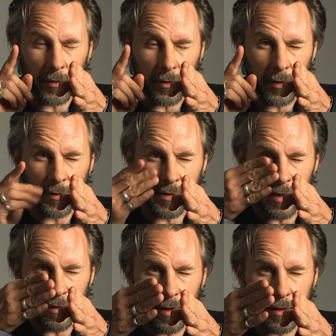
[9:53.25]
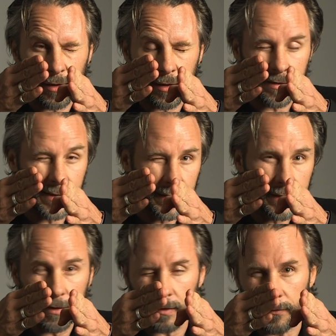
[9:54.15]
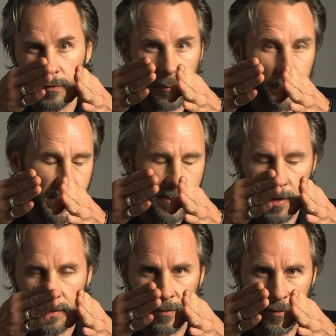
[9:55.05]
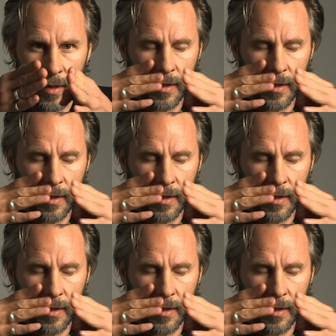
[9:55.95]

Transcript: You close the other eye, you get a slightly different perspective.